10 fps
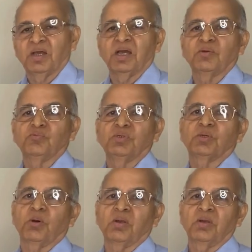and we
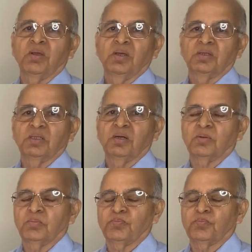call the
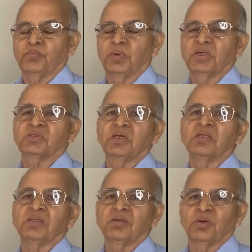
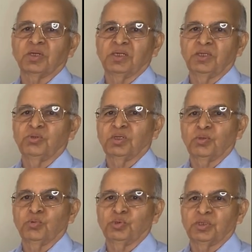person or individual
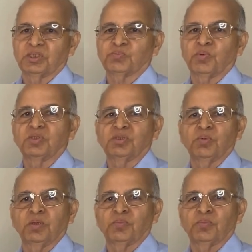who is responsible